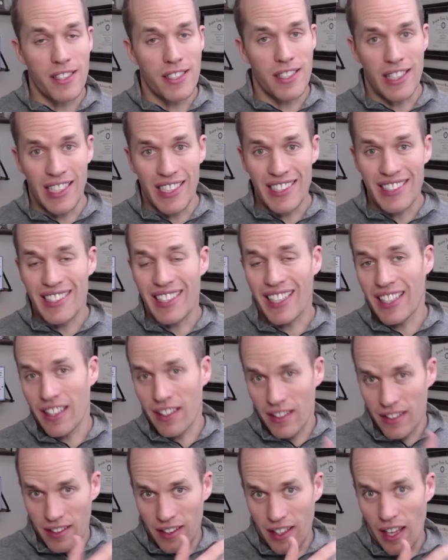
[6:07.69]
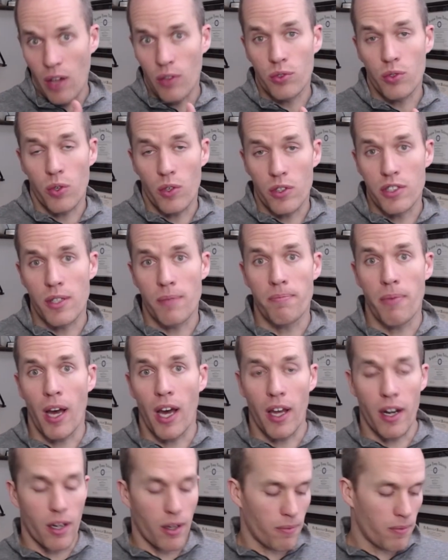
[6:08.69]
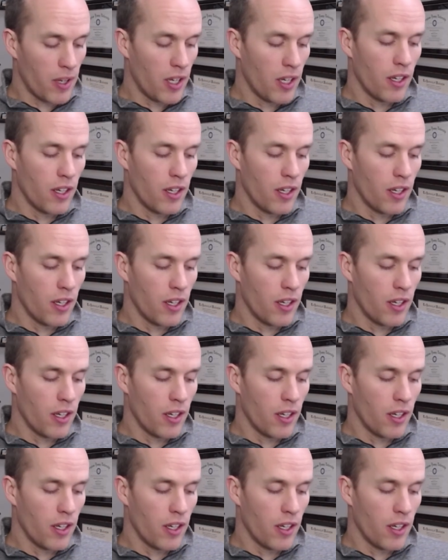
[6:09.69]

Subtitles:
things down towards the bottom.